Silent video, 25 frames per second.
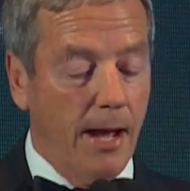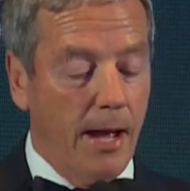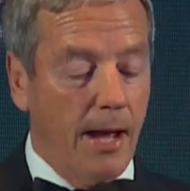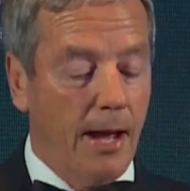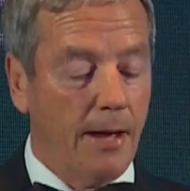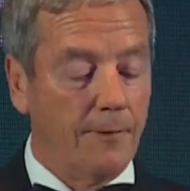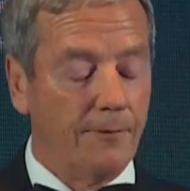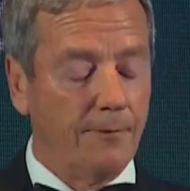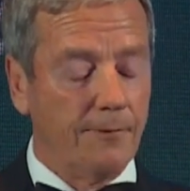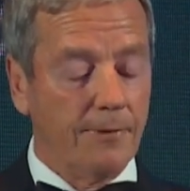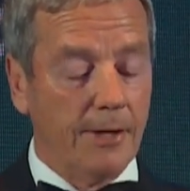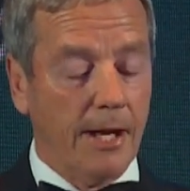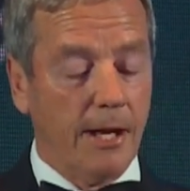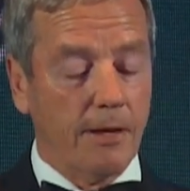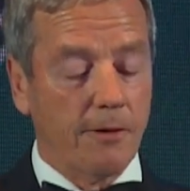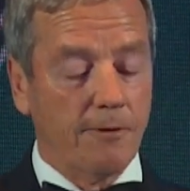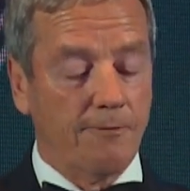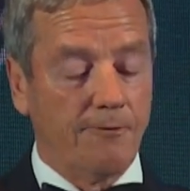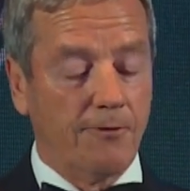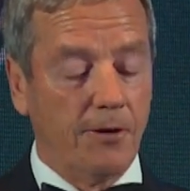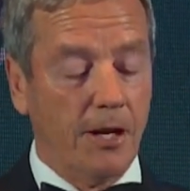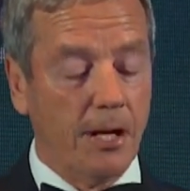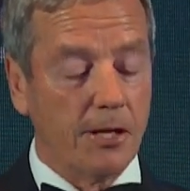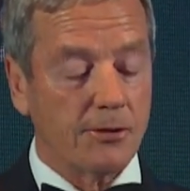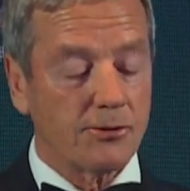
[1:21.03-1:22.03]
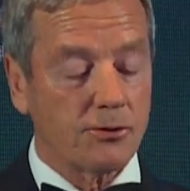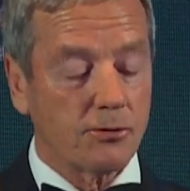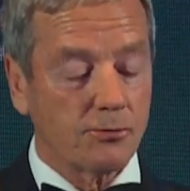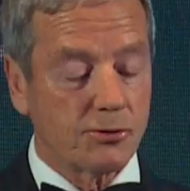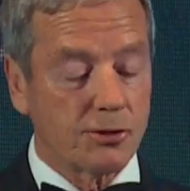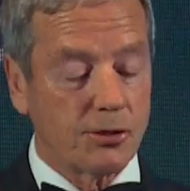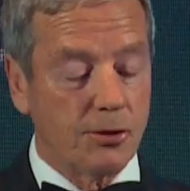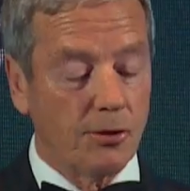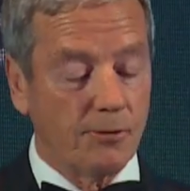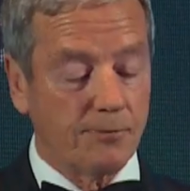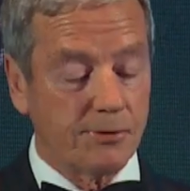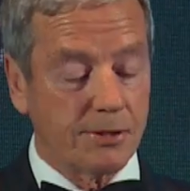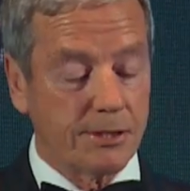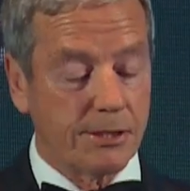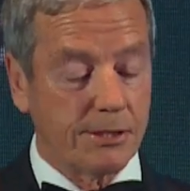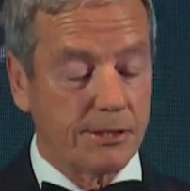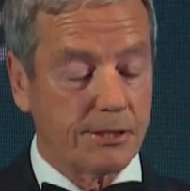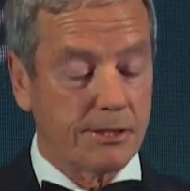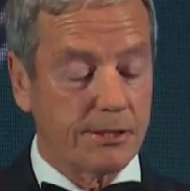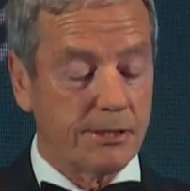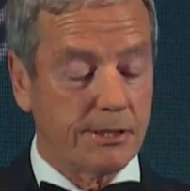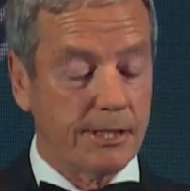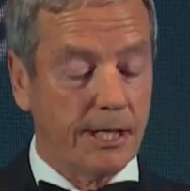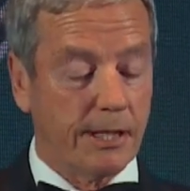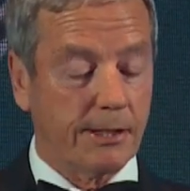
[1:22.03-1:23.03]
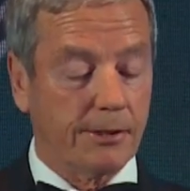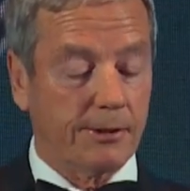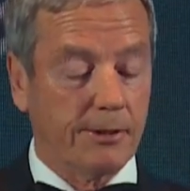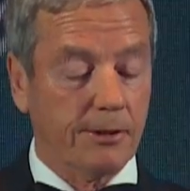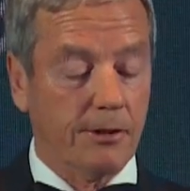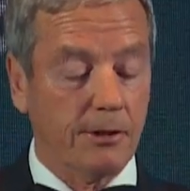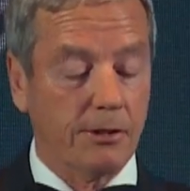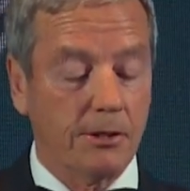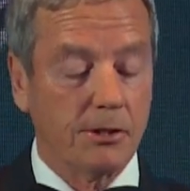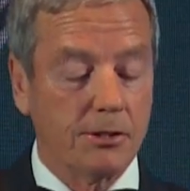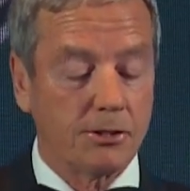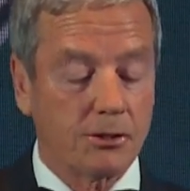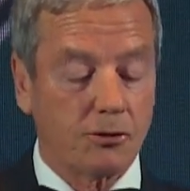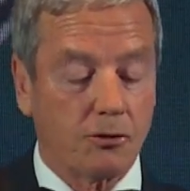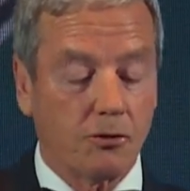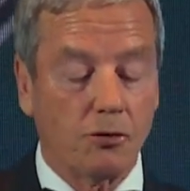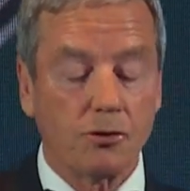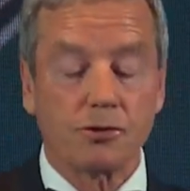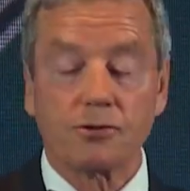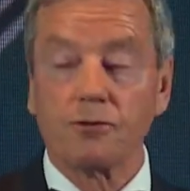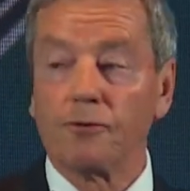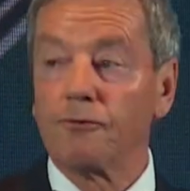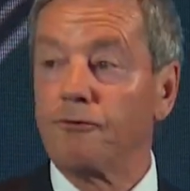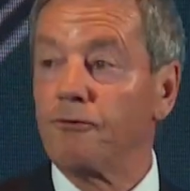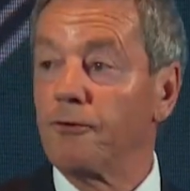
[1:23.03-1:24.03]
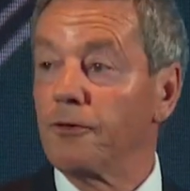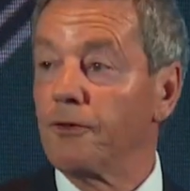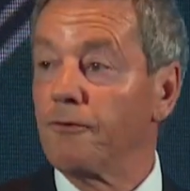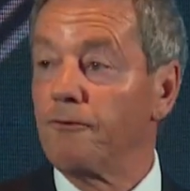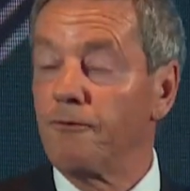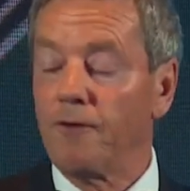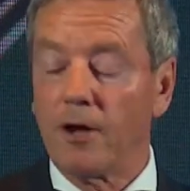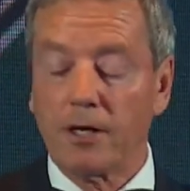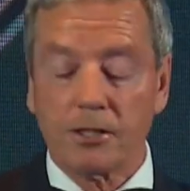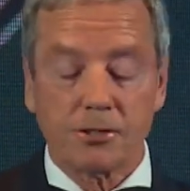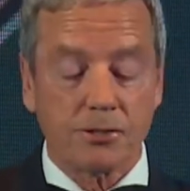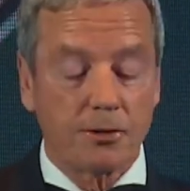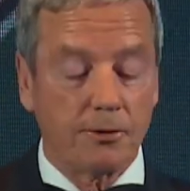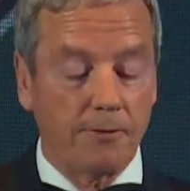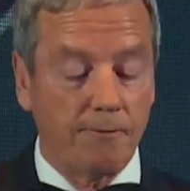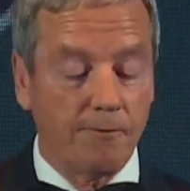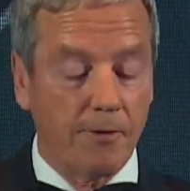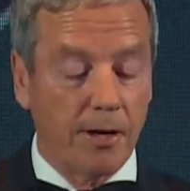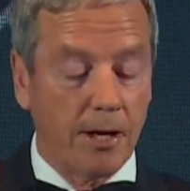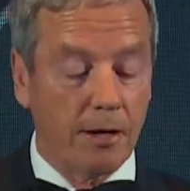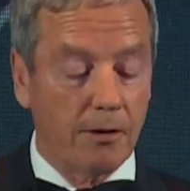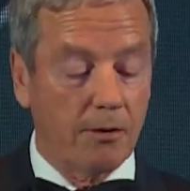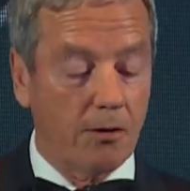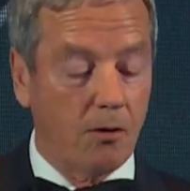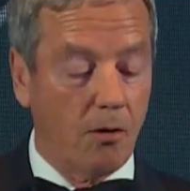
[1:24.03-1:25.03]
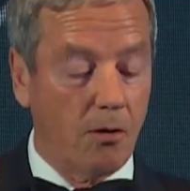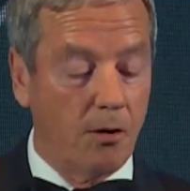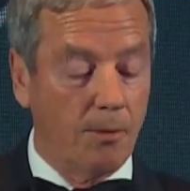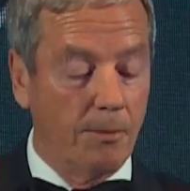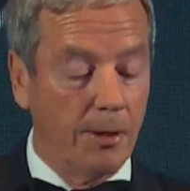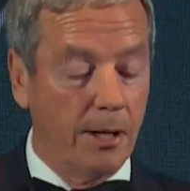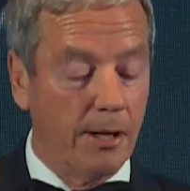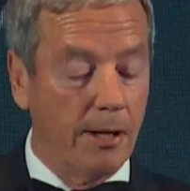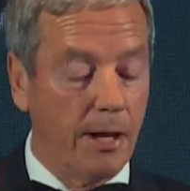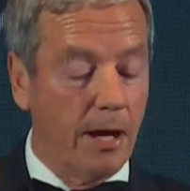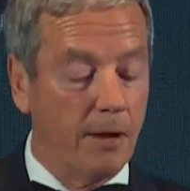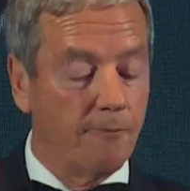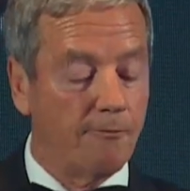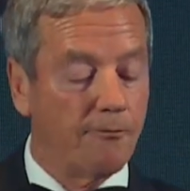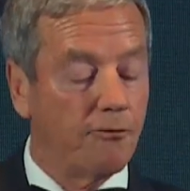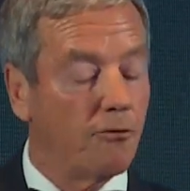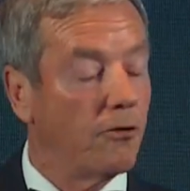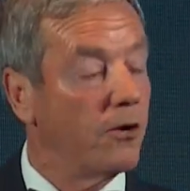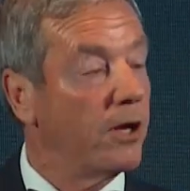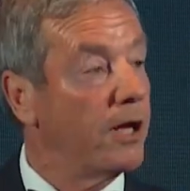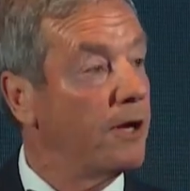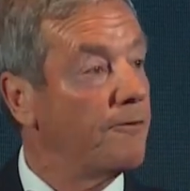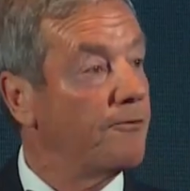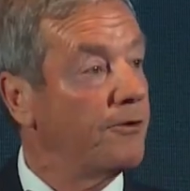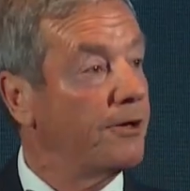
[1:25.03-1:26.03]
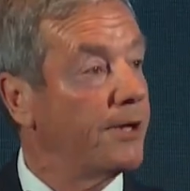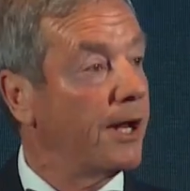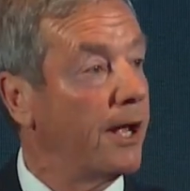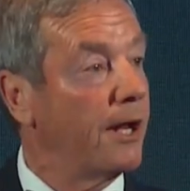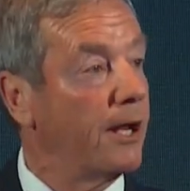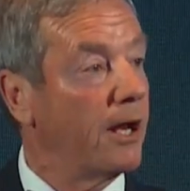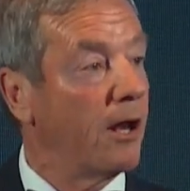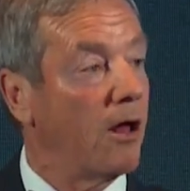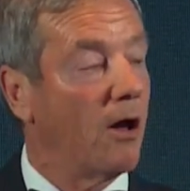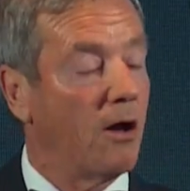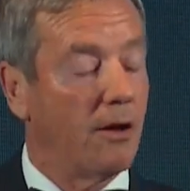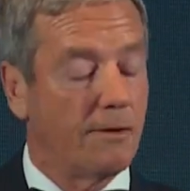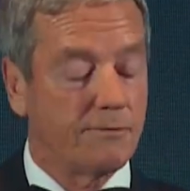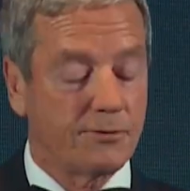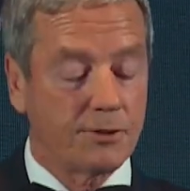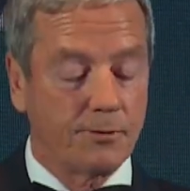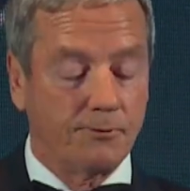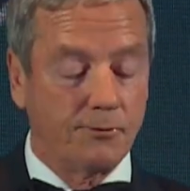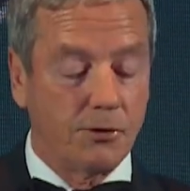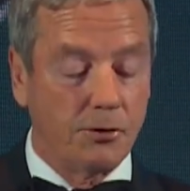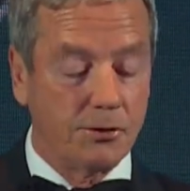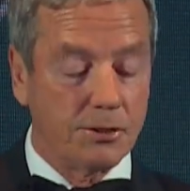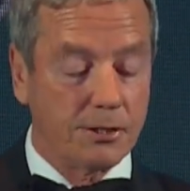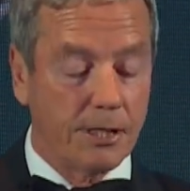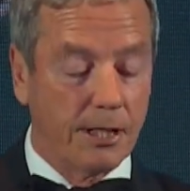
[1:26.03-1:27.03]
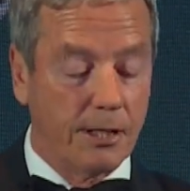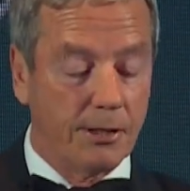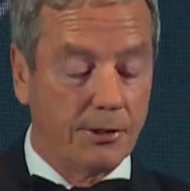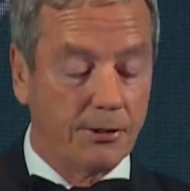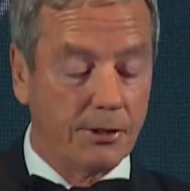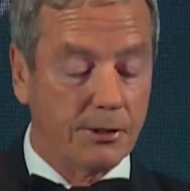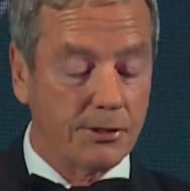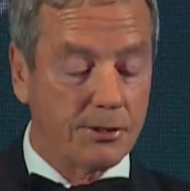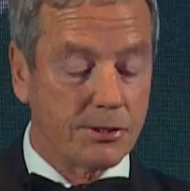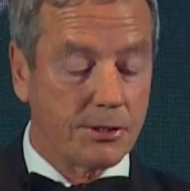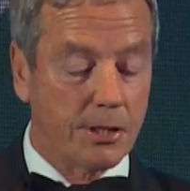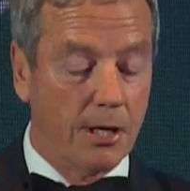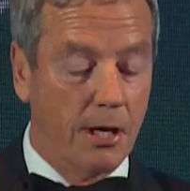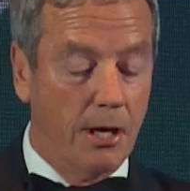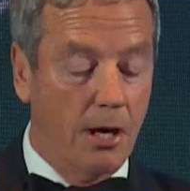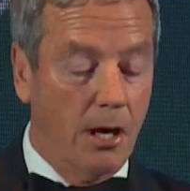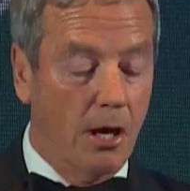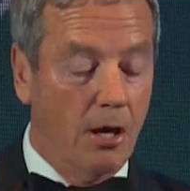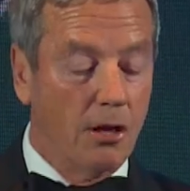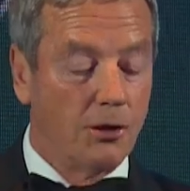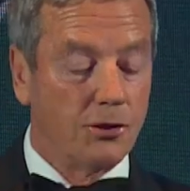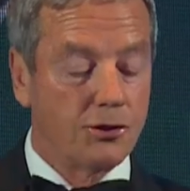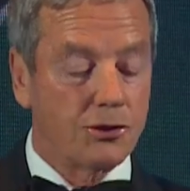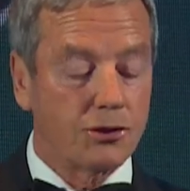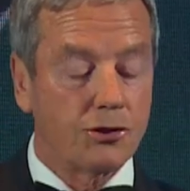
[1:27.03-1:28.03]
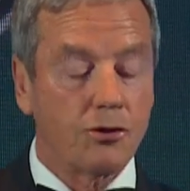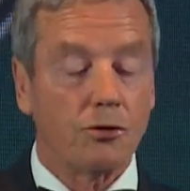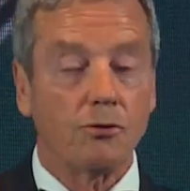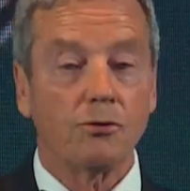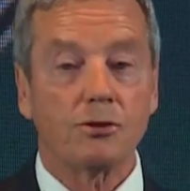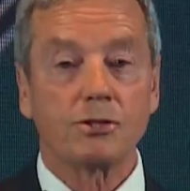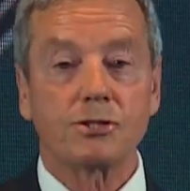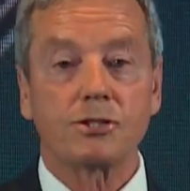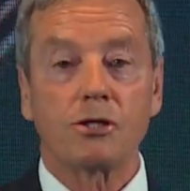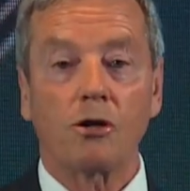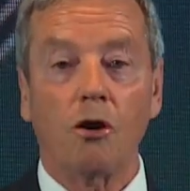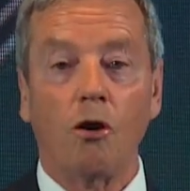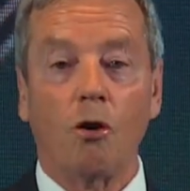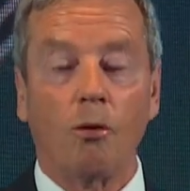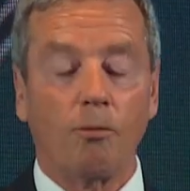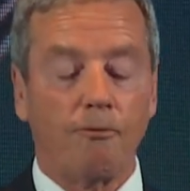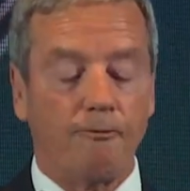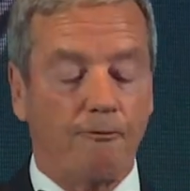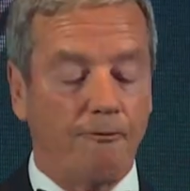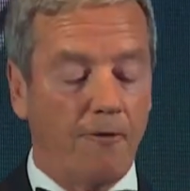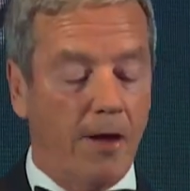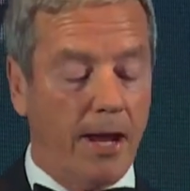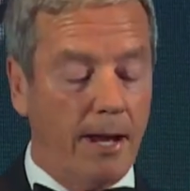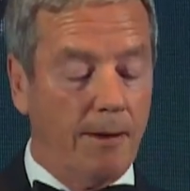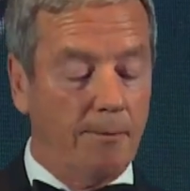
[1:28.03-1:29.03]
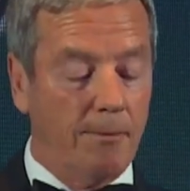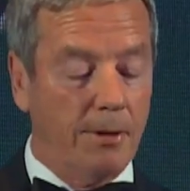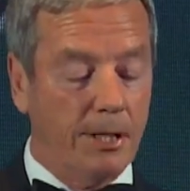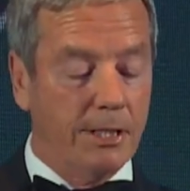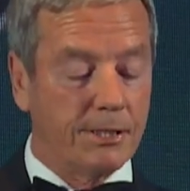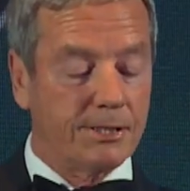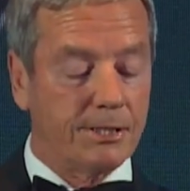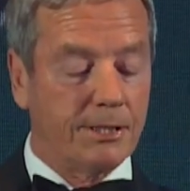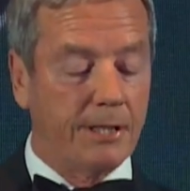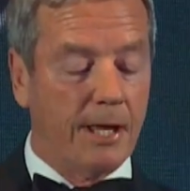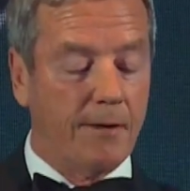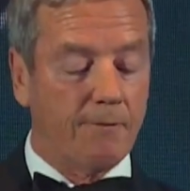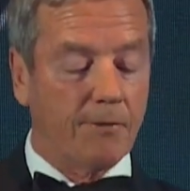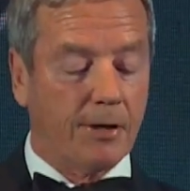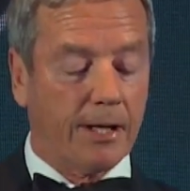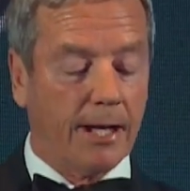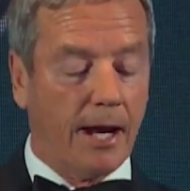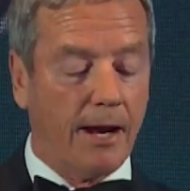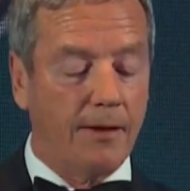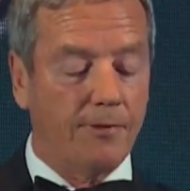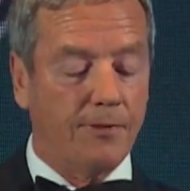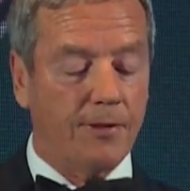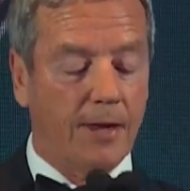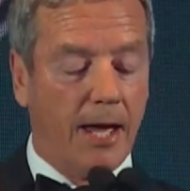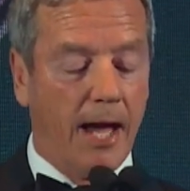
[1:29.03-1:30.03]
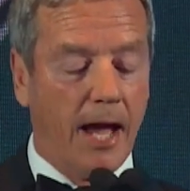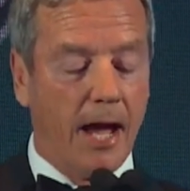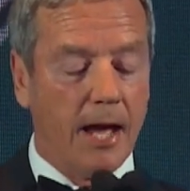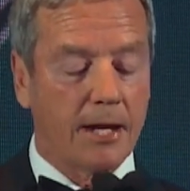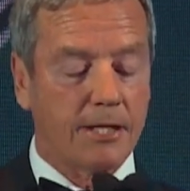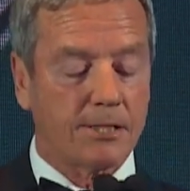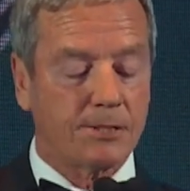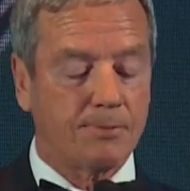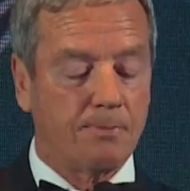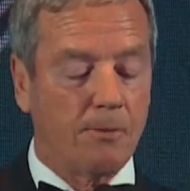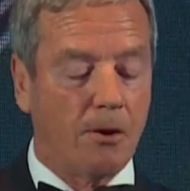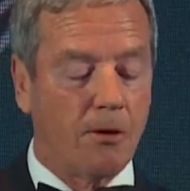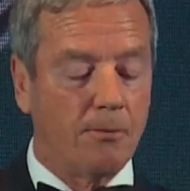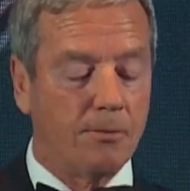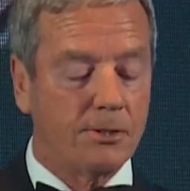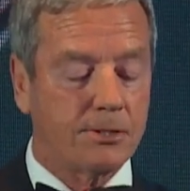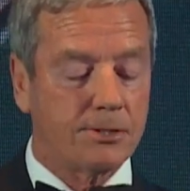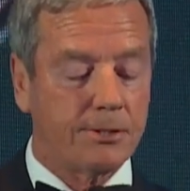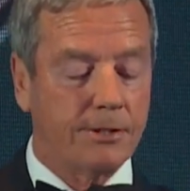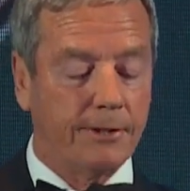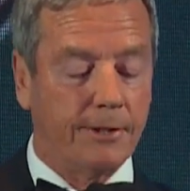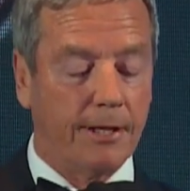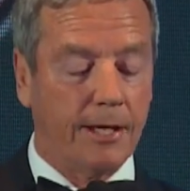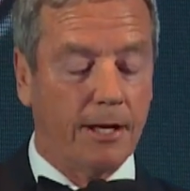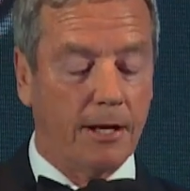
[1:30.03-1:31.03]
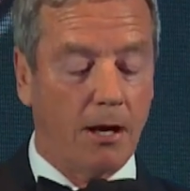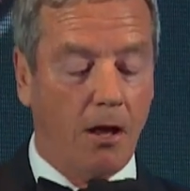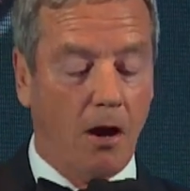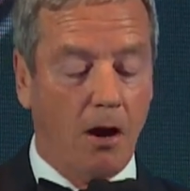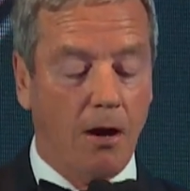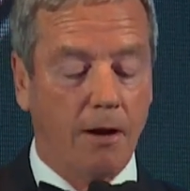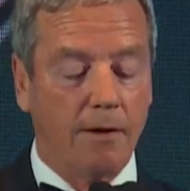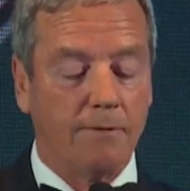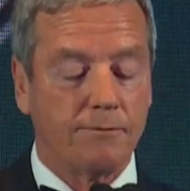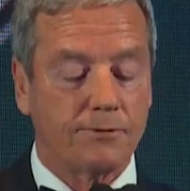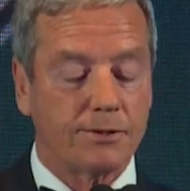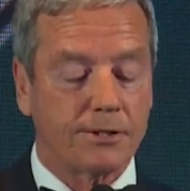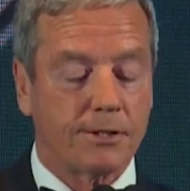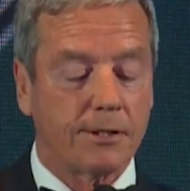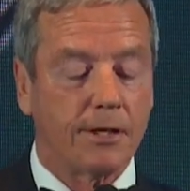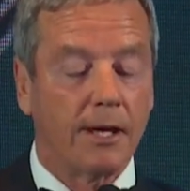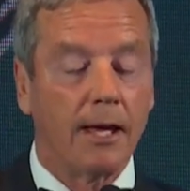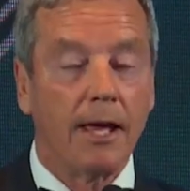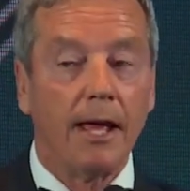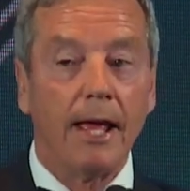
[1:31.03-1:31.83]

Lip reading: Now, the financial services sector is crucial for the function of our economy and for everyday lives of New Zealanders. Insurers help families navigate the hardest moments in their lives.